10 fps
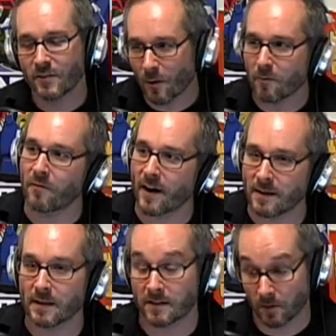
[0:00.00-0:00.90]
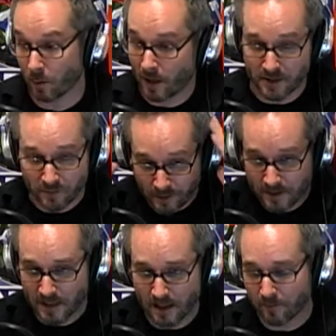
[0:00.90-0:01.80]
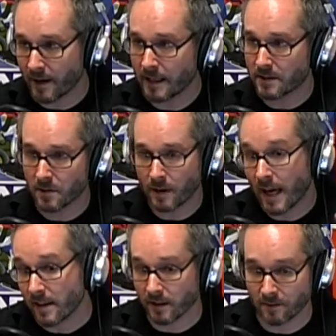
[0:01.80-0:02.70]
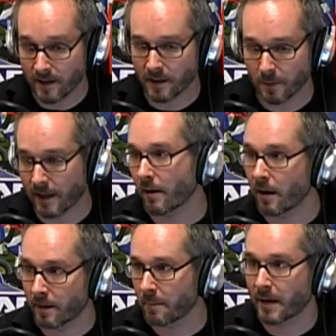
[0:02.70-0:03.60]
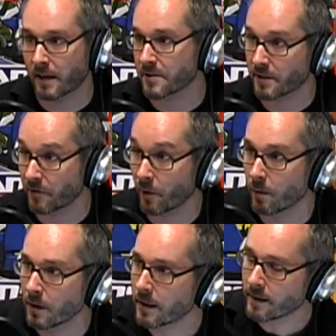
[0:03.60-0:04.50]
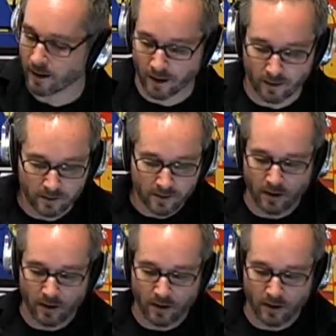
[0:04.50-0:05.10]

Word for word: don't fight, because, oh, gosh, if we say that fighting is okay, they're going to fight in the playground, and then parents are going to sue, you know?